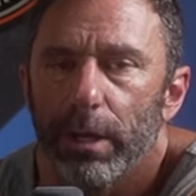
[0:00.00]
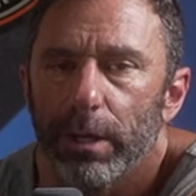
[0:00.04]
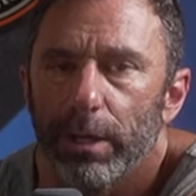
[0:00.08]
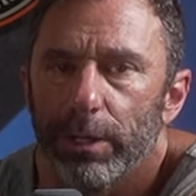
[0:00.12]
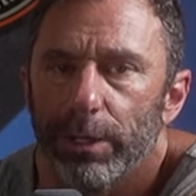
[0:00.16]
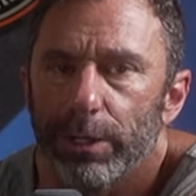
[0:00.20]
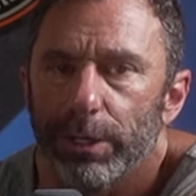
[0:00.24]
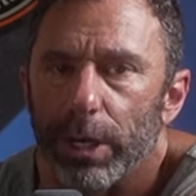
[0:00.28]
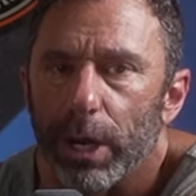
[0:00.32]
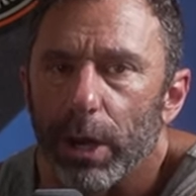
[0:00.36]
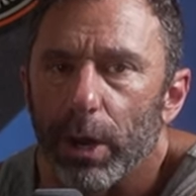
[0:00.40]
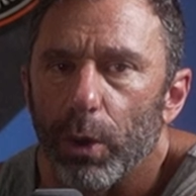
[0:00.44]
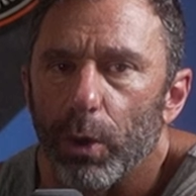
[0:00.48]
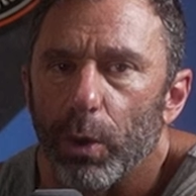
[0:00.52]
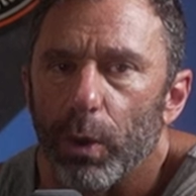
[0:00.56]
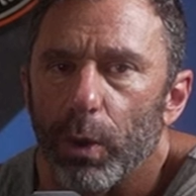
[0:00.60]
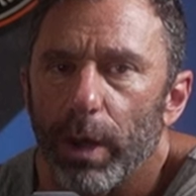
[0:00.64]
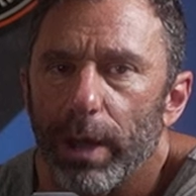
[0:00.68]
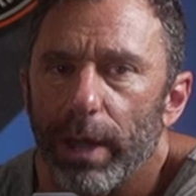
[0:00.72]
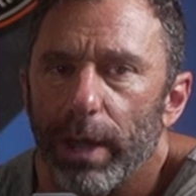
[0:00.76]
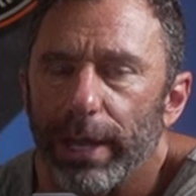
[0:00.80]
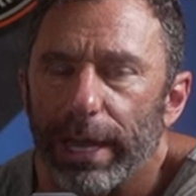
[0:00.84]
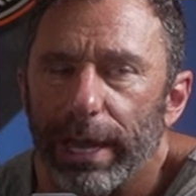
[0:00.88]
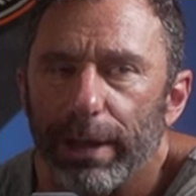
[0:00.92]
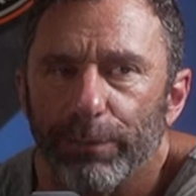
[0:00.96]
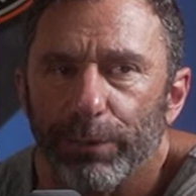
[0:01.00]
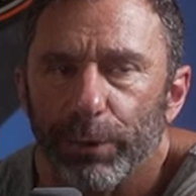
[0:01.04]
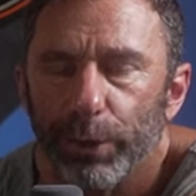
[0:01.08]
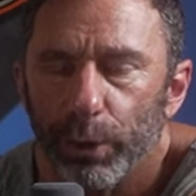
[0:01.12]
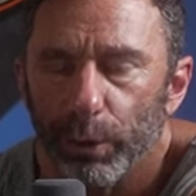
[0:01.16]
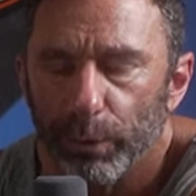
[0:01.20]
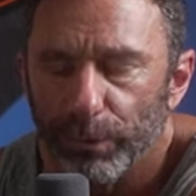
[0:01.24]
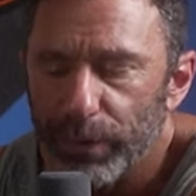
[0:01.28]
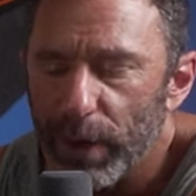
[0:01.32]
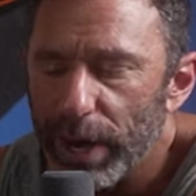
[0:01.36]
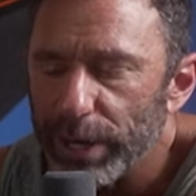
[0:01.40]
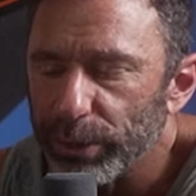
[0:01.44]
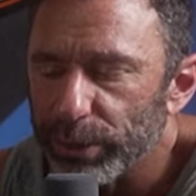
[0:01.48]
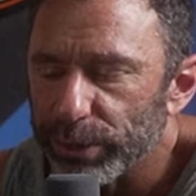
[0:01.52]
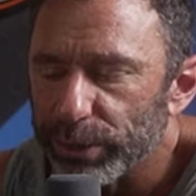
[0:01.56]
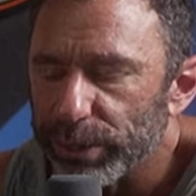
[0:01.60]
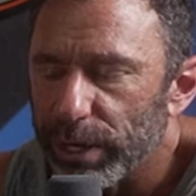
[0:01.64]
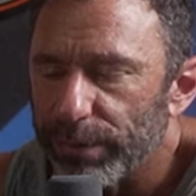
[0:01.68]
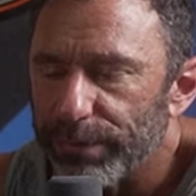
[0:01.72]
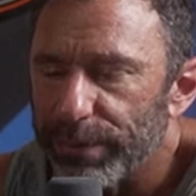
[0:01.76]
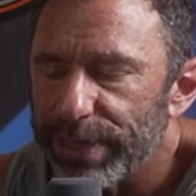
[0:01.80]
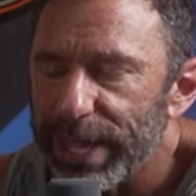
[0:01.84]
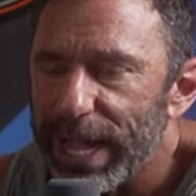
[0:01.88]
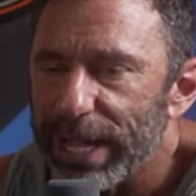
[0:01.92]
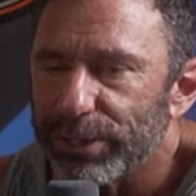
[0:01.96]
So if you find
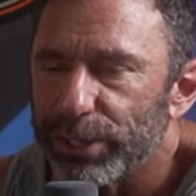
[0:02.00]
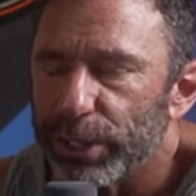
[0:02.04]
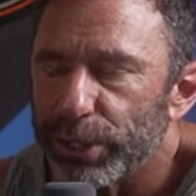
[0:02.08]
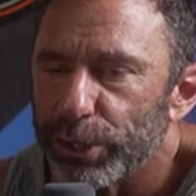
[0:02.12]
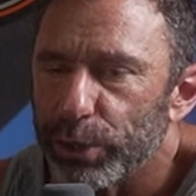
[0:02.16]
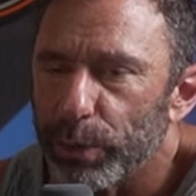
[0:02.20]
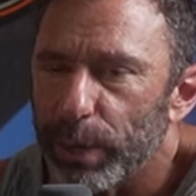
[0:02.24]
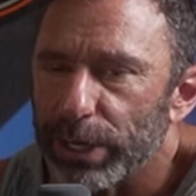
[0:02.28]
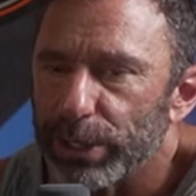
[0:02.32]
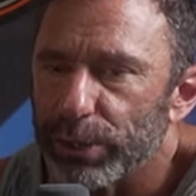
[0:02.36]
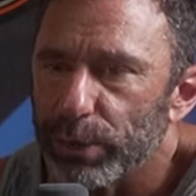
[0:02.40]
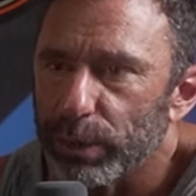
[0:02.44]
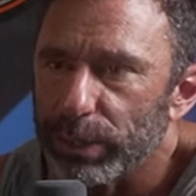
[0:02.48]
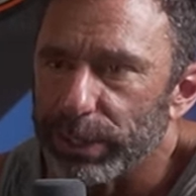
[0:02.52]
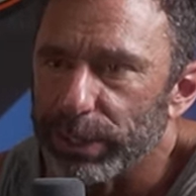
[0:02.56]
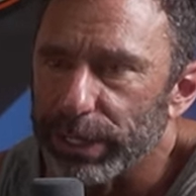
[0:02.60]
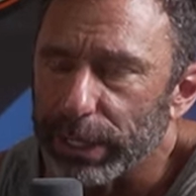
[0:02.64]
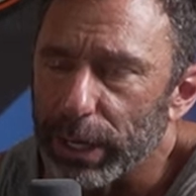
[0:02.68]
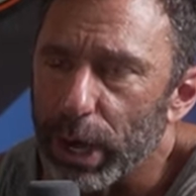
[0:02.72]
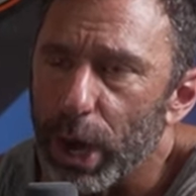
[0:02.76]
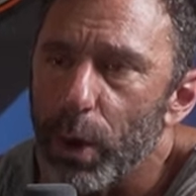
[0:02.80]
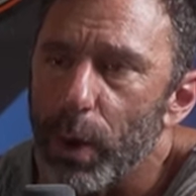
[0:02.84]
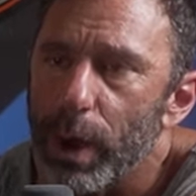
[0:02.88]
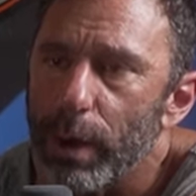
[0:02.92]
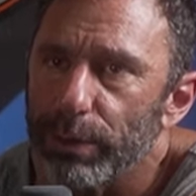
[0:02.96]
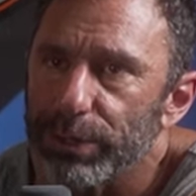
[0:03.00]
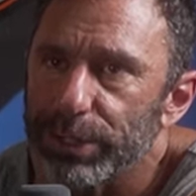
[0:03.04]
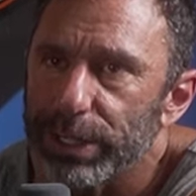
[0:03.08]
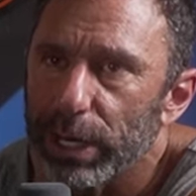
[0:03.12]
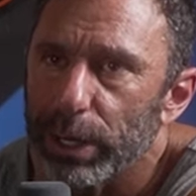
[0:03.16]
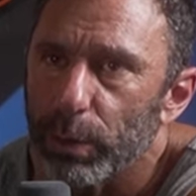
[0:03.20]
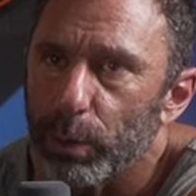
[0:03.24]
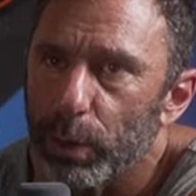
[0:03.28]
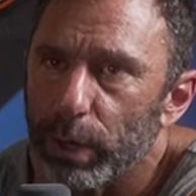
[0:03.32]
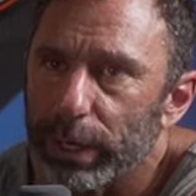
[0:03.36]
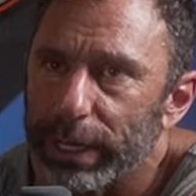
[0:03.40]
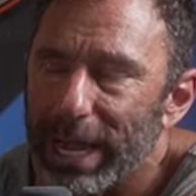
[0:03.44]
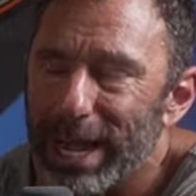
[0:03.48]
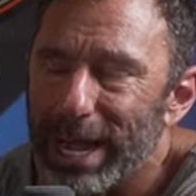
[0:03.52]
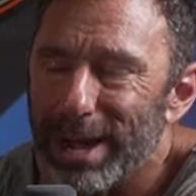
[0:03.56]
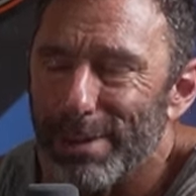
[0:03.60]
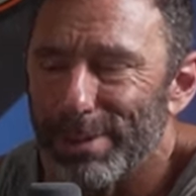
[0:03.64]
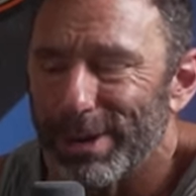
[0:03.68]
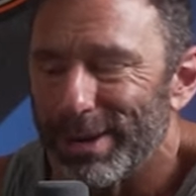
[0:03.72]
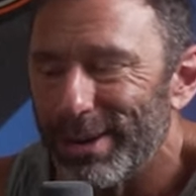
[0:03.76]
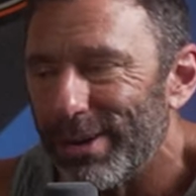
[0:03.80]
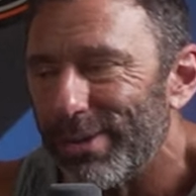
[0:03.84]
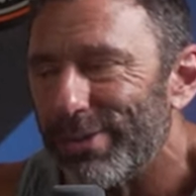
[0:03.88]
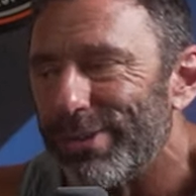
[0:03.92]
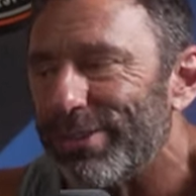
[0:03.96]
yourself in that situation where it's like, oh, I was going to work out,
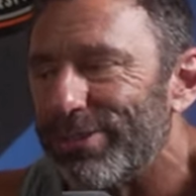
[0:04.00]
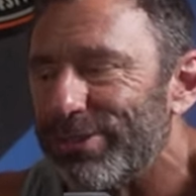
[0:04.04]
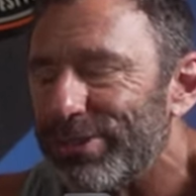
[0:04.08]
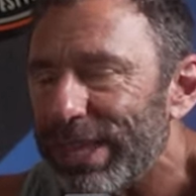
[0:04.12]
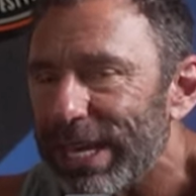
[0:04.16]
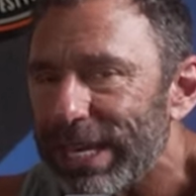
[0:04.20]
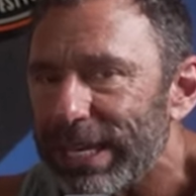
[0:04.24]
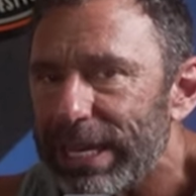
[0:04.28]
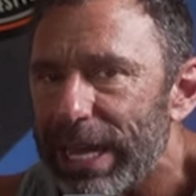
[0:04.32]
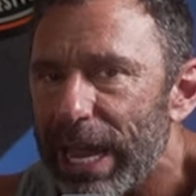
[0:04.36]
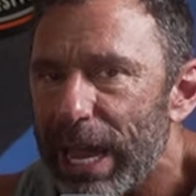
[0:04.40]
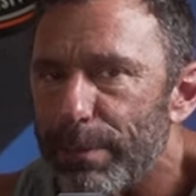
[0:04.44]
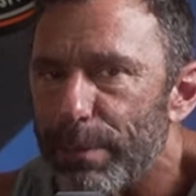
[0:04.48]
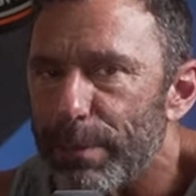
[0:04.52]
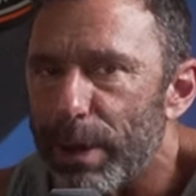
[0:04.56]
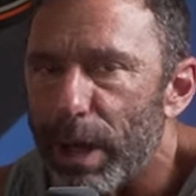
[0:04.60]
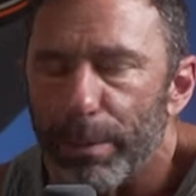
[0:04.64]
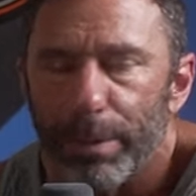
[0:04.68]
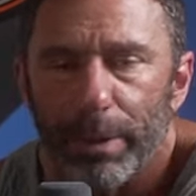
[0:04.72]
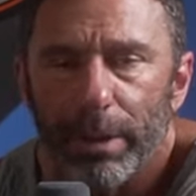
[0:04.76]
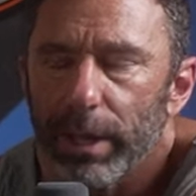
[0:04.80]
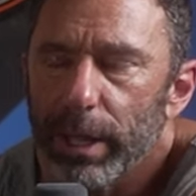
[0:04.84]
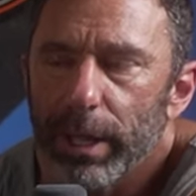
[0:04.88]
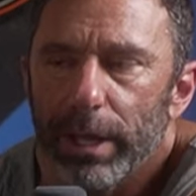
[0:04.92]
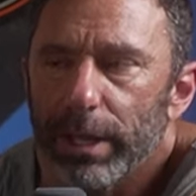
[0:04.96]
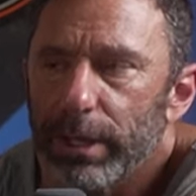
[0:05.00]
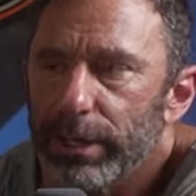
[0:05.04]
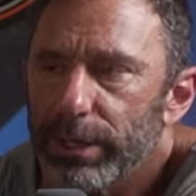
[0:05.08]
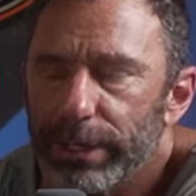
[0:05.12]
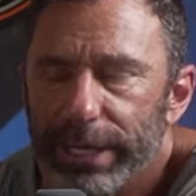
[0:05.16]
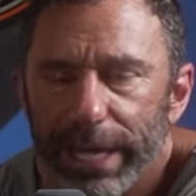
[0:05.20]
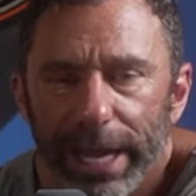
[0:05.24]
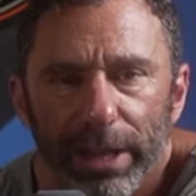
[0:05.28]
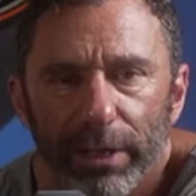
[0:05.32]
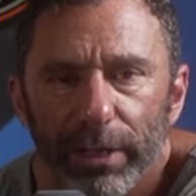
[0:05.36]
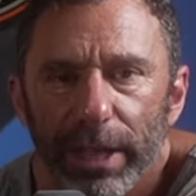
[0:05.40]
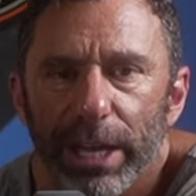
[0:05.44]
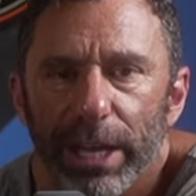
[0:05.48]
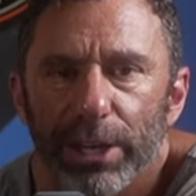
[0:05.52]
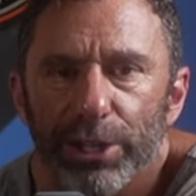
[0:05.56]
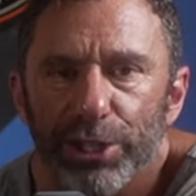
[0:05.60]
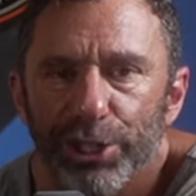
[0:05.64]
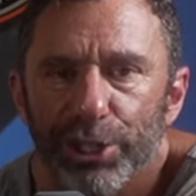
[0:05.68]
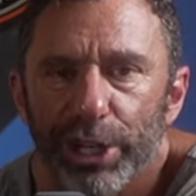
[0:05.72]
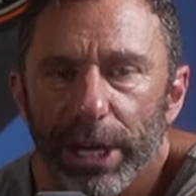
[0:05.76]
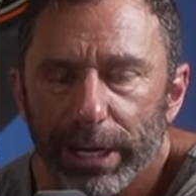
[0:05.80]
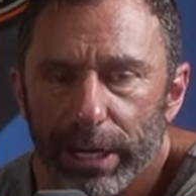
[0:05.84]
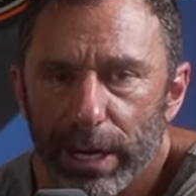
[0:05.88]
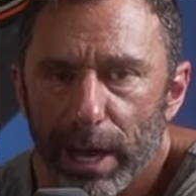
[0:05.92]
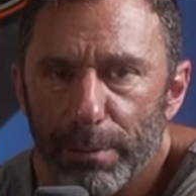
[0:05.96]
but oh, this thing came up, you can't let
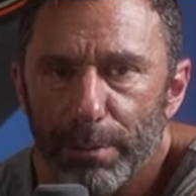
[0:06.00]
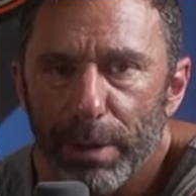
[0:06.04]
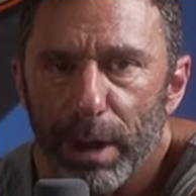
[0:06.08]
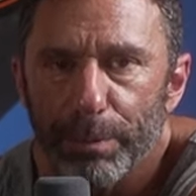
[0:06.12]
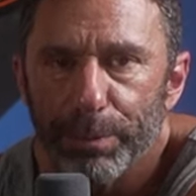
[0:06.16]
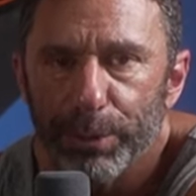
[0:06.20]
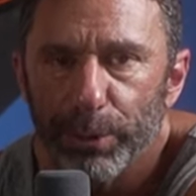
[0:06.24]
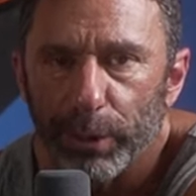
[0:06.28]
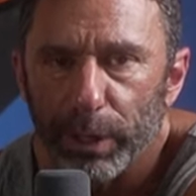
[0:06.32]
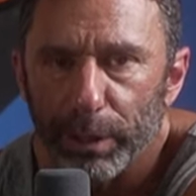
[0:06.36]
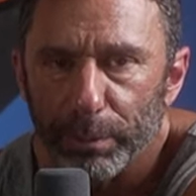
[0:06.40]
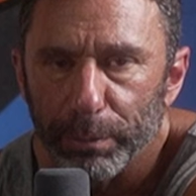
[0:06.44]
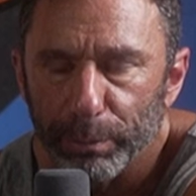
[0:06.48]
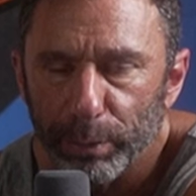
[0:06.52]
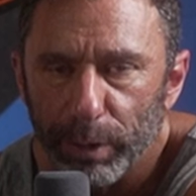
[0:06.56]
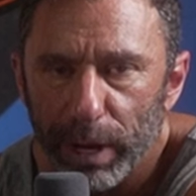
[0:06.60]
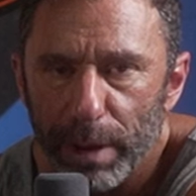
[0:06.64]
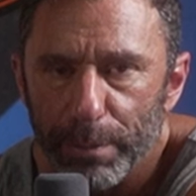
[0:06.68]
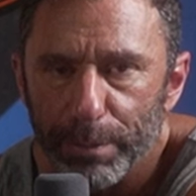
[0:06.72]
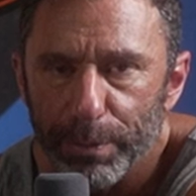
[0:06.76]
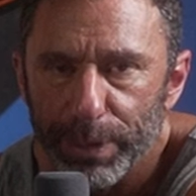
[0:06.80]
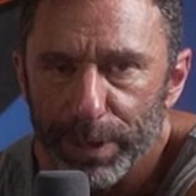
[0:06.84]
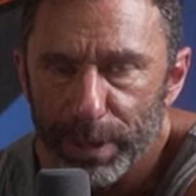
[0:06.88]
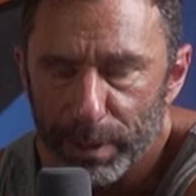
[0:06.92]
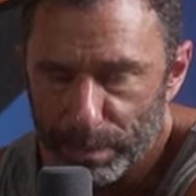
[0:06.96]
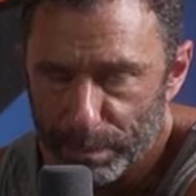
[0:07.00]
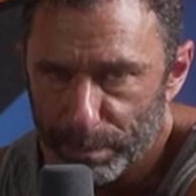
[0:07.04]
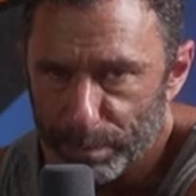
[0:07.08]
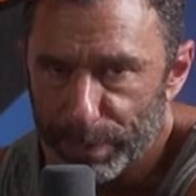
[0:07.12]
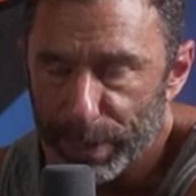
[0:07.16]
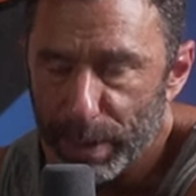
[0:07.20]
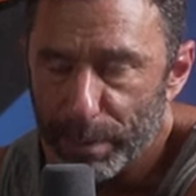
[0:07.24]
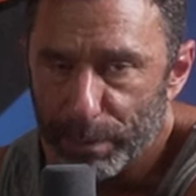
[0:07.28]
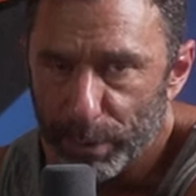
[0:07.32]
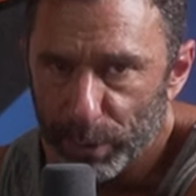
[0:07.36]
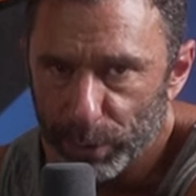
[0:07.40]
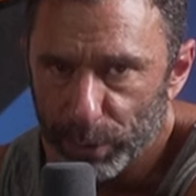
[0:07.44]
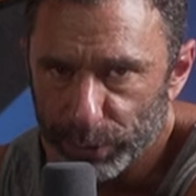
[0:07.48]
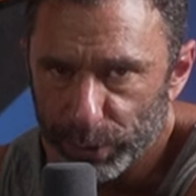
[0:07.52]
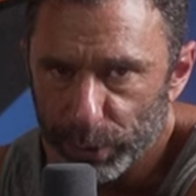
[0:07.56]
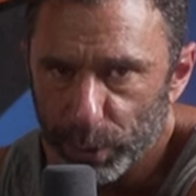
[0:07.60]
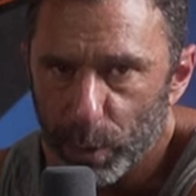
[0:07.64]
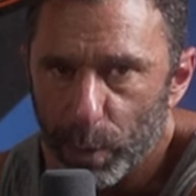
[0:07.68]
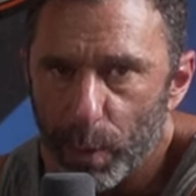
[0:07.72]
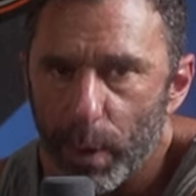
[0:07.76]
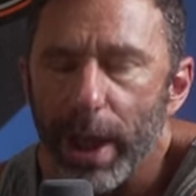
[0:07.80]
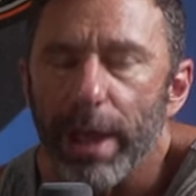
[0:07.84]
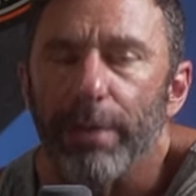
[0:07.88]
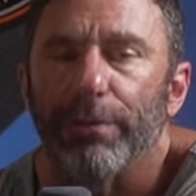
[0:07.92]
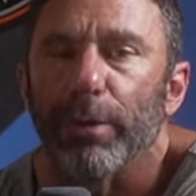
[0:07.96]
shit come up during prep to, that pulls you
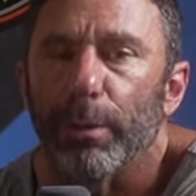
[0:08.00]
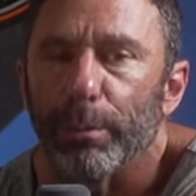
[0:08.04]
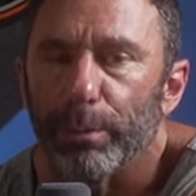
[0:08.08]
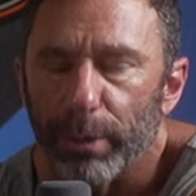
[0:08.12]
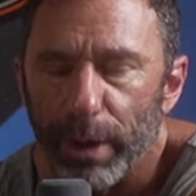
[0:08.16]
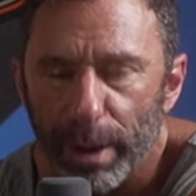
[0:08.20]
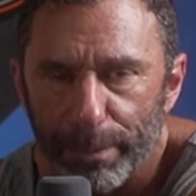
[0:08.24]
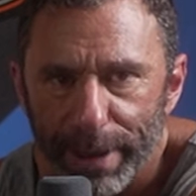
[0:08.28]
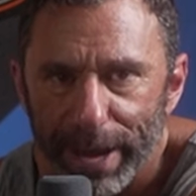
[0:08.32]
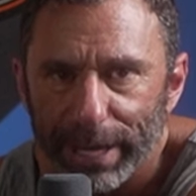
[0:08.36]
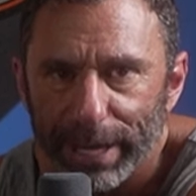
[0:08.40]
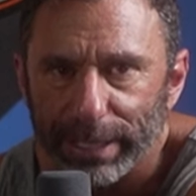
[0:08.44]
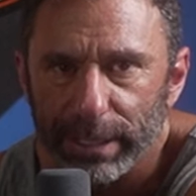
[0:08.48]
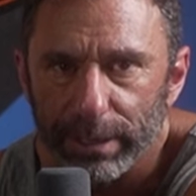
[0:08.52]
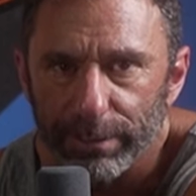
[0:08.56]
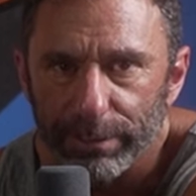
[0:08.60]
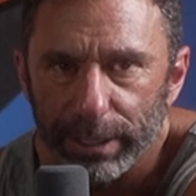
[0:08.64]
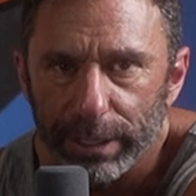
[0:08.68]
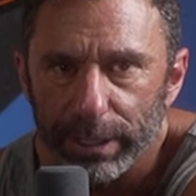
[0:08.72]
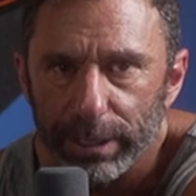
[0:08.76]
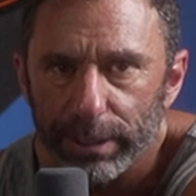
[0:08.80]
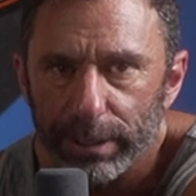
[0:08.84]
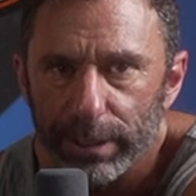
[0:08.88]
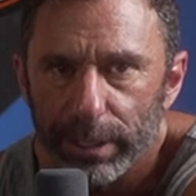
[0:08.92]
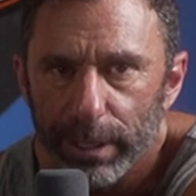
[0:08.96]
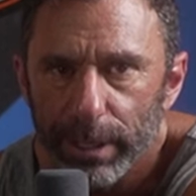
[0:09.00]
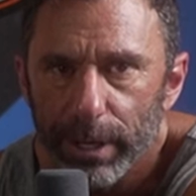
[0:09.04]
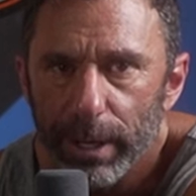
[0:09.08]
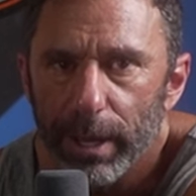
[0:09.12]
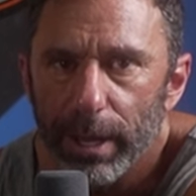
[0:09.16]
away from prep activities.